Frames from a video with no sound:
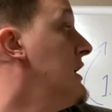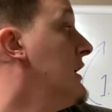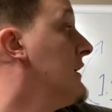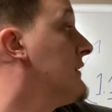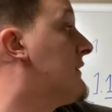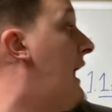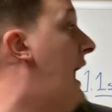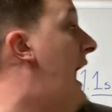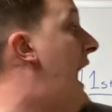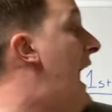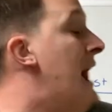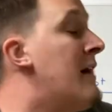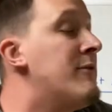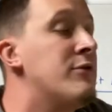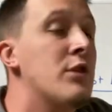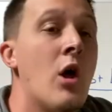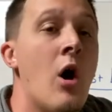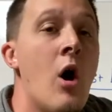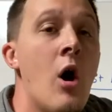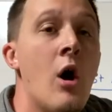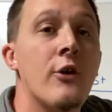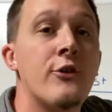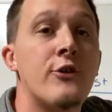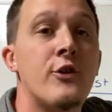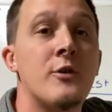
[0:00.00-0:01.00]
To have
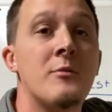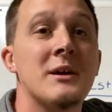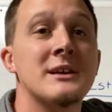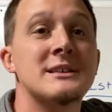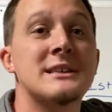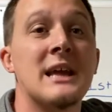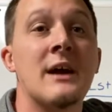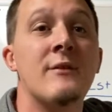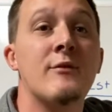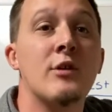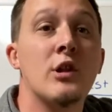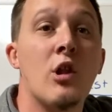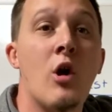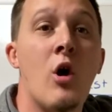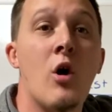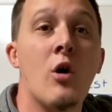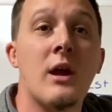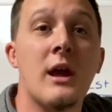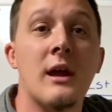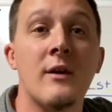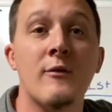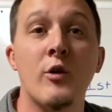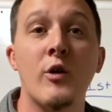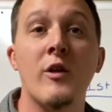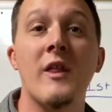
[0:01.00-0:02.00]
laws, you must have a
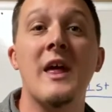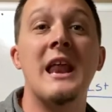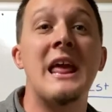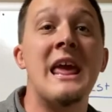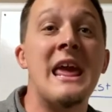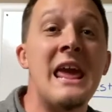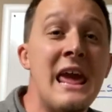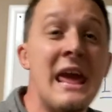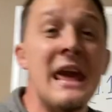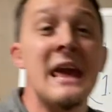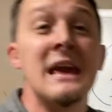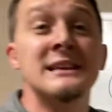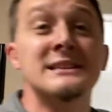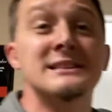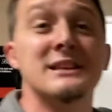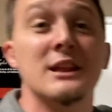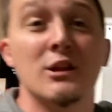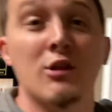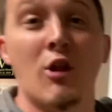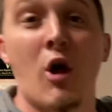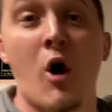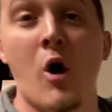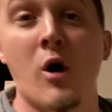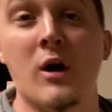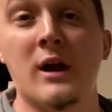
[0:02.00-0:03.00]
lawgiver. That he's the
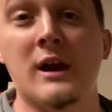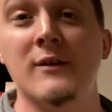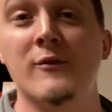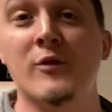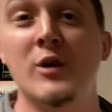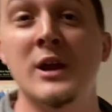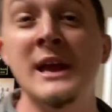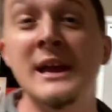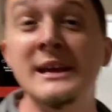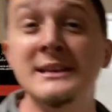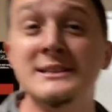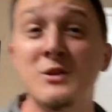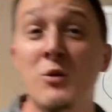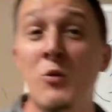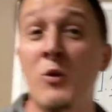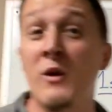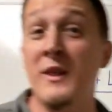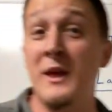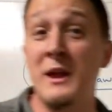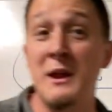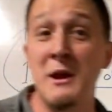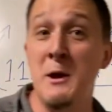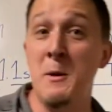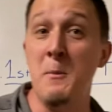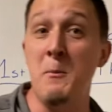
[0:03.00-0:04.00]
lawgiver. He's the one
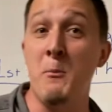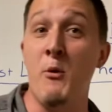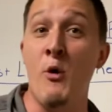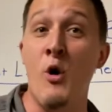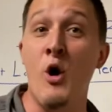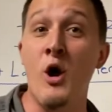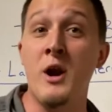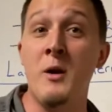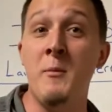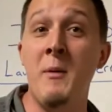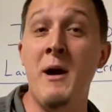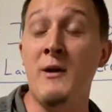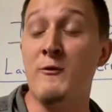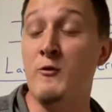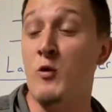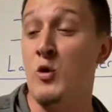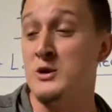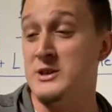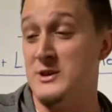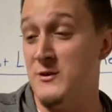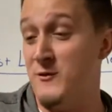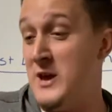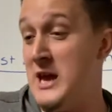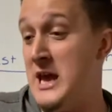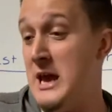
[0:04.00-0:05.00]
that brought it about. Of
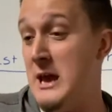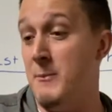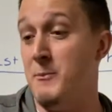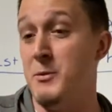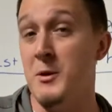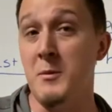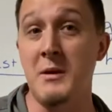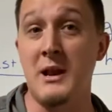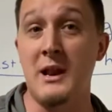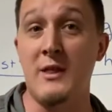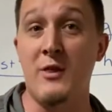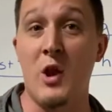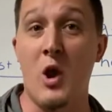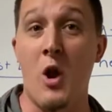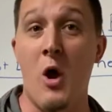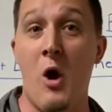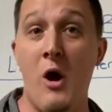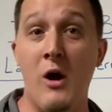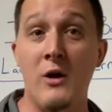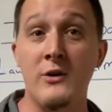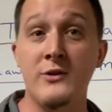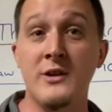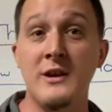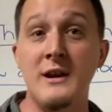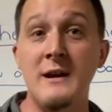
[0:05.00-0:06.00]
course, if he implemented the
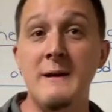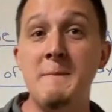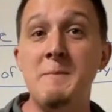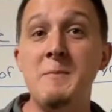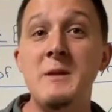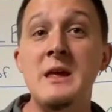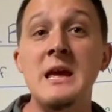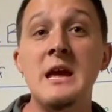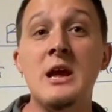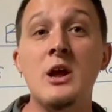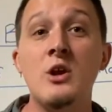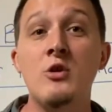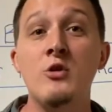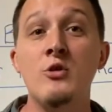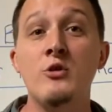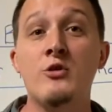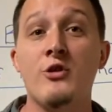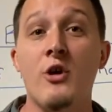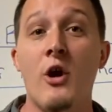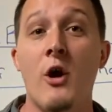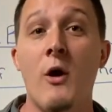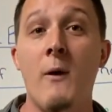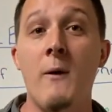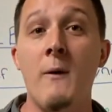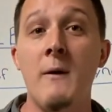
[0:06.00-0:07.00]
laws, he can do
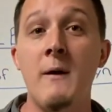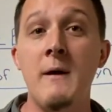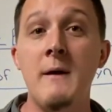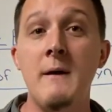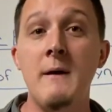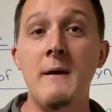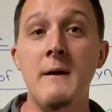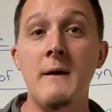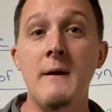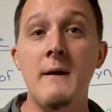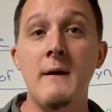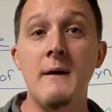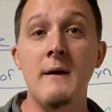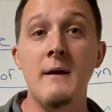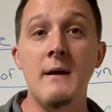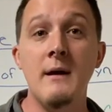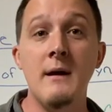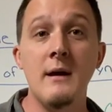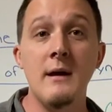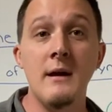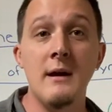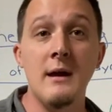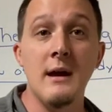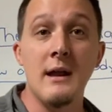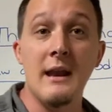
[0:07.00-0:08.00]
so.
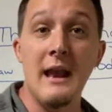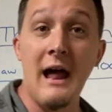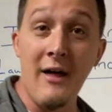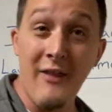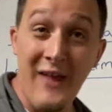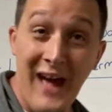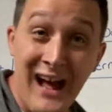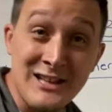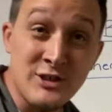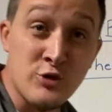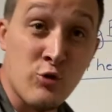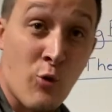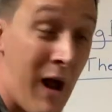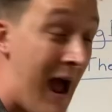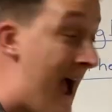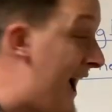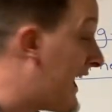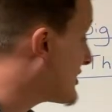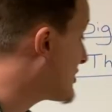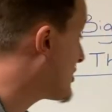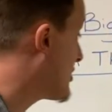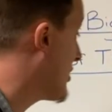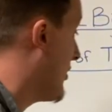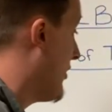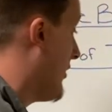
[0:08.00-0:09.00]
Now that's
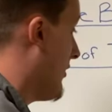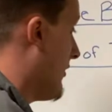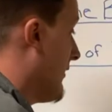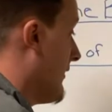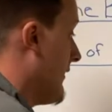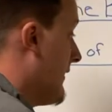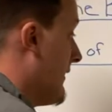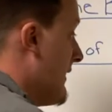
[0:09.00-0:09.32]
rational.